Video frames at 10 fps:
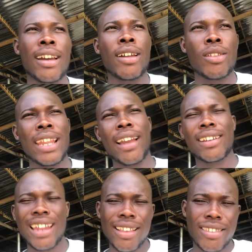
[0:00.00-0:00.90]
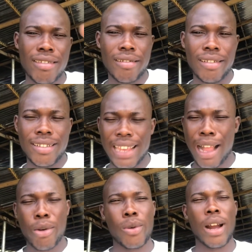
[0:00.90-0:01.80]
Like, that
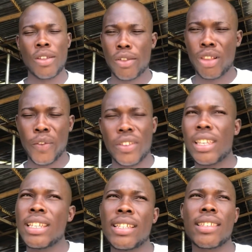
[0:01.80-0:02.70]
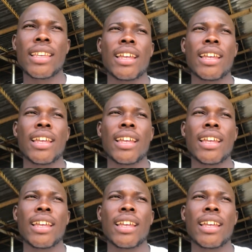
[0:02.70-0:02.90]
cycle, I just love seeing it.